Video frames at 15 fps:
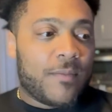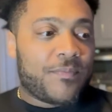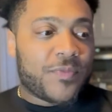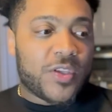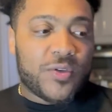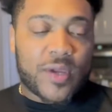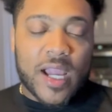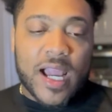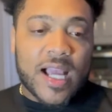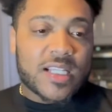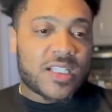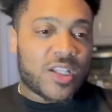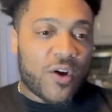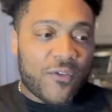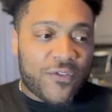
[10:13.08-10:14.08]
you
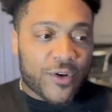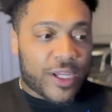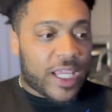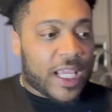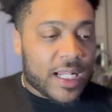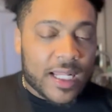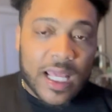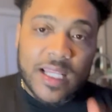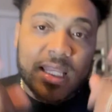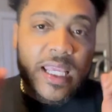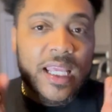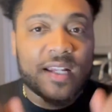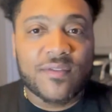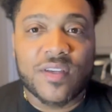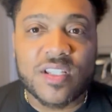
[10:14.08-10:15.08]
guys. Don't forget at the
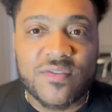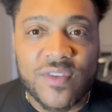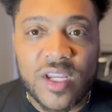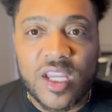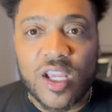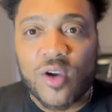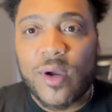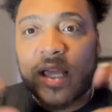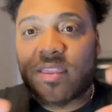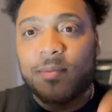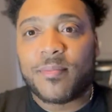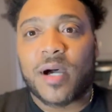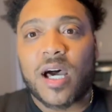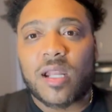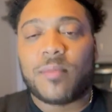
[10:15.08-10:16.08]
end of this video, at the
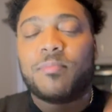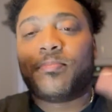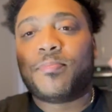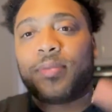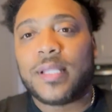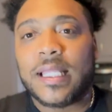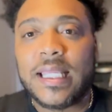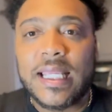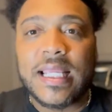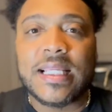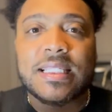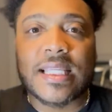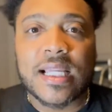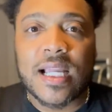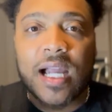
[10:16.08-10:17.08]
bottom,
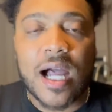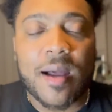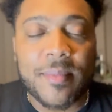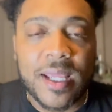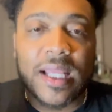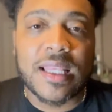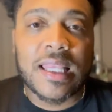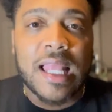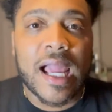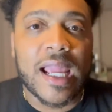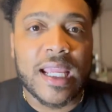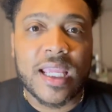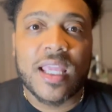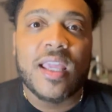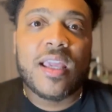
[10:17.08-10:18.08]
please comment,
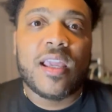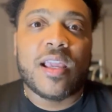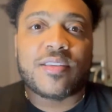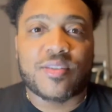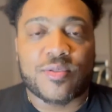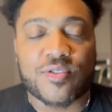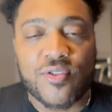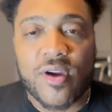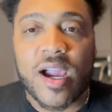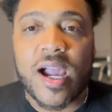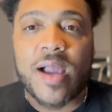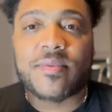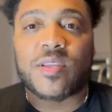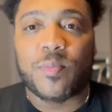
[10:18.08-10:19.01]
like, and subscribe.